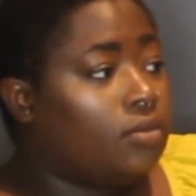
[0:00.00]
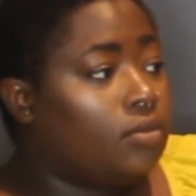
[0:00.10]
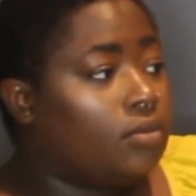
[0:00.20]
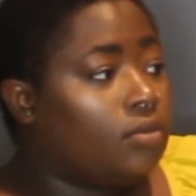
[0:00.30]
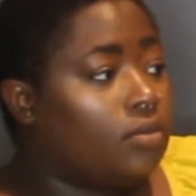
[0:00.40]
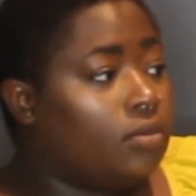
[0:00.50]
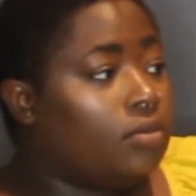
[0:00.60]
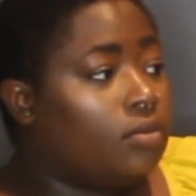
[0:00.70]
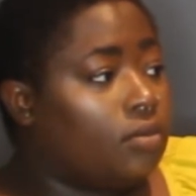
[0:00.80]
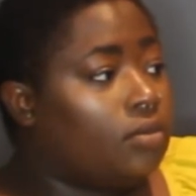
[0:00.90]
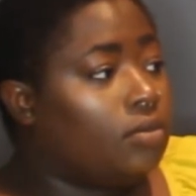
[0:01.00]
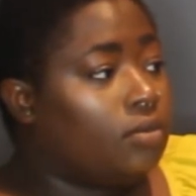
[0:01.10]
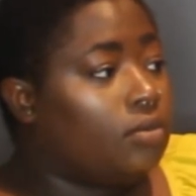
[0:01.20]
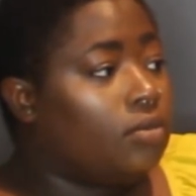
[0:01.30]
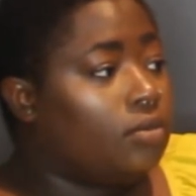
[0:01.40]

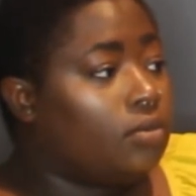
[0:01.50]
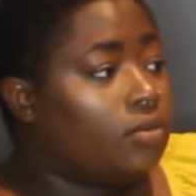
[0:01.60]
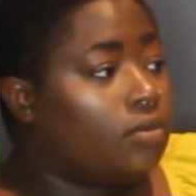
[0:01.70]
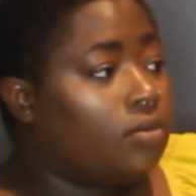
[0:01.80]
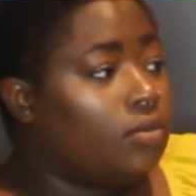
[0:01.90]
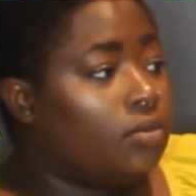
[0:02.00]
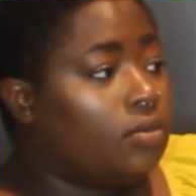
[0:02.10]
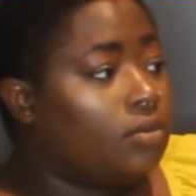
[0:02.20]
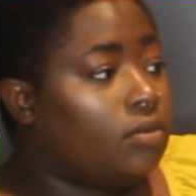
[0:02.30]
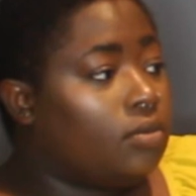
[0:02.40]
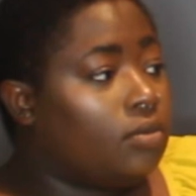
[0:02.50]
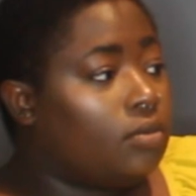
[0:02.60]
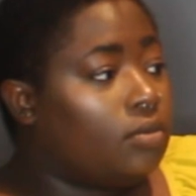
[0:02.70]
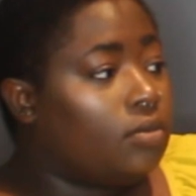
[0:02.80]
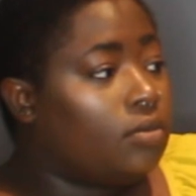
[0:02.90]

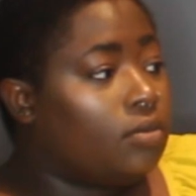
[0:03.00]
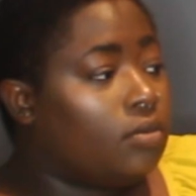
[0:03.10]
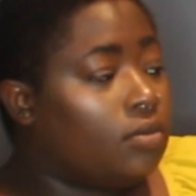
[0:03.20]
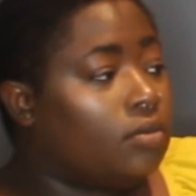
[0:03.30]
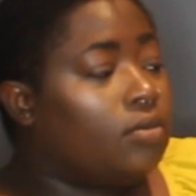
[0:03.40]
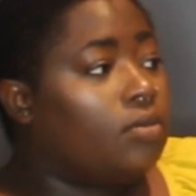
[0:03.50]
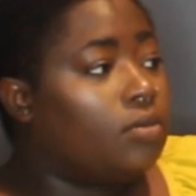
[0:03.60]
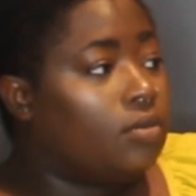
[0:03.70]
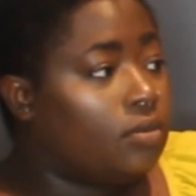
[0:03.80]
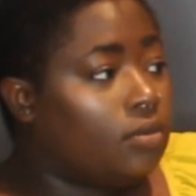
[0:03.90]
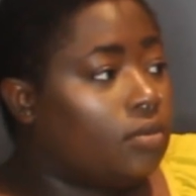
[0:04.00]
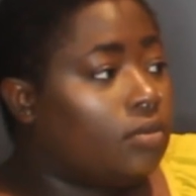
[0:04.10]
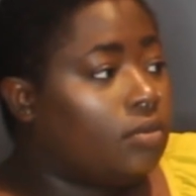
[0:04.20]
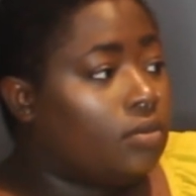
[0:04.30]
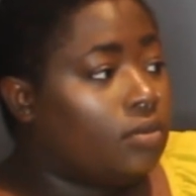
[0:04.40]

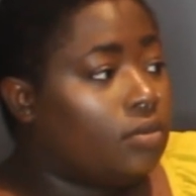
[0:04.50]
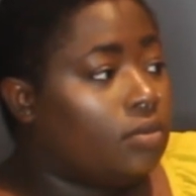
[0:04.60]
(silent)